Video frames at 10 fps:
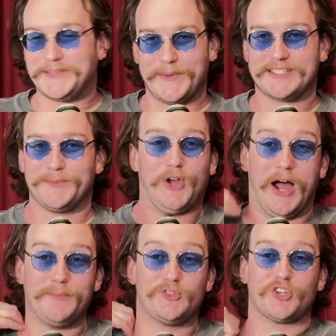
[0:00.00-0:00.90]
spent some
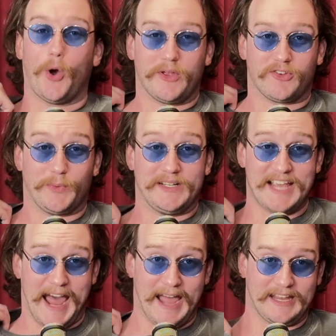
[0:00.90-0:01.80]
time just going through and
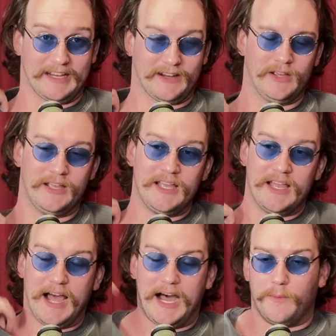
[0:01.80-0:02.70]
tagging.
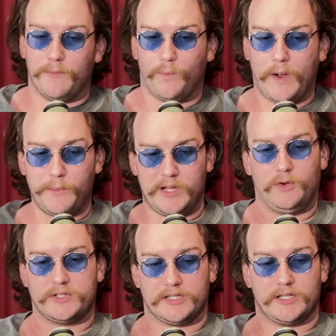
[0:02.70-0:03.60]
When we
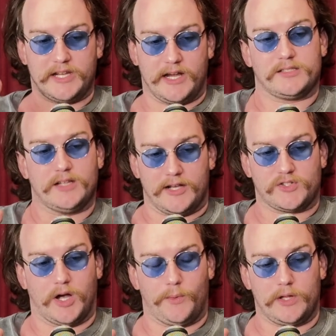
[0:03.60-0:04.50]
looked at the decks last
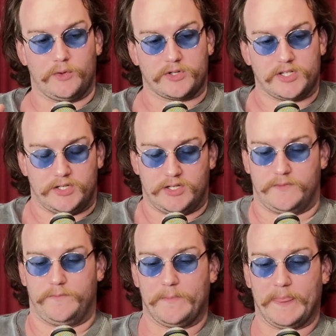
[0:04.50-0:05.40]
time, we looked,
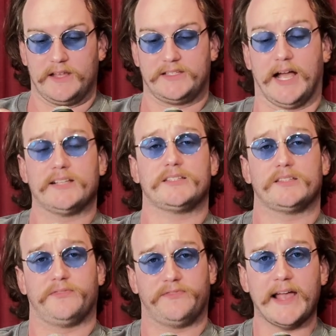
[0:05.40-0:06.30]
does
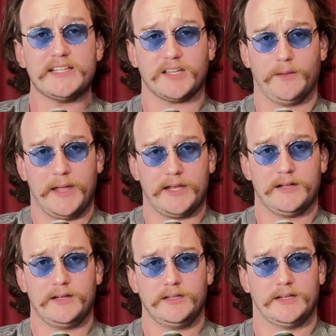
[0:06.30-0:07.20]
the face
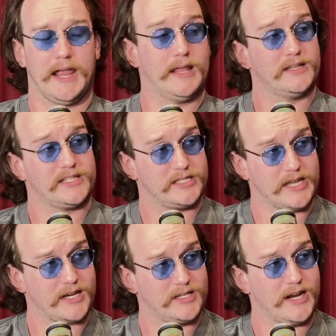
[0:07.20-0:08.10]
commander and the
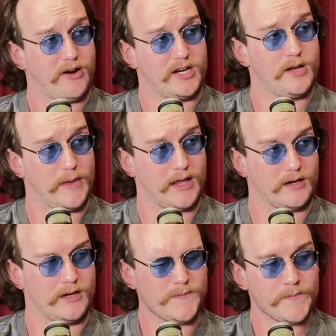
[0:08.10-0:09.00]
secondary
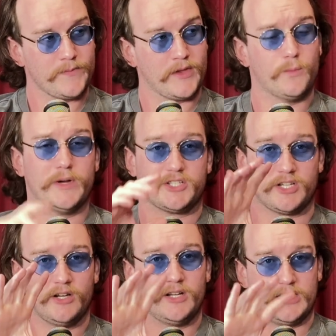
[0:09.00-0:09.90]
commander, which
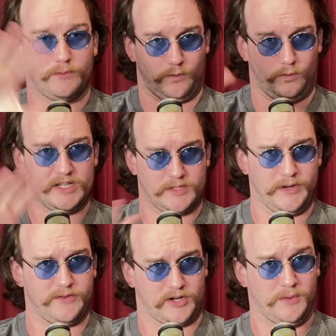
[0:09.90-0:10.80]
is a
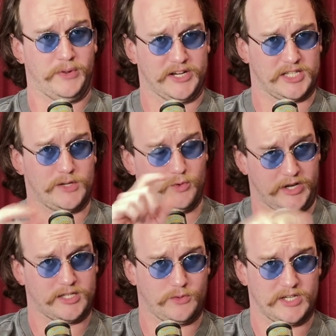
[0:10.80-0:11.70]
bit of a complexity we'll
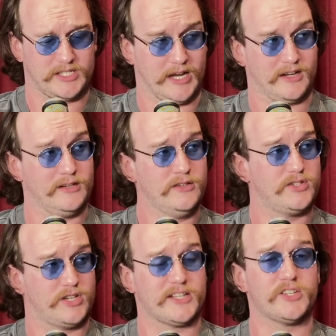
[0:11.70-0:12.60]
get to in a second,
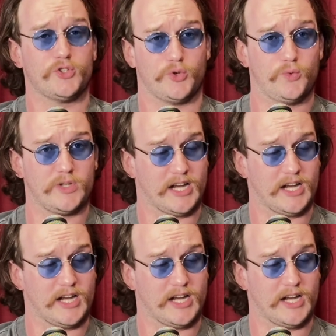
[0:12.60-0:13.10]
does it do the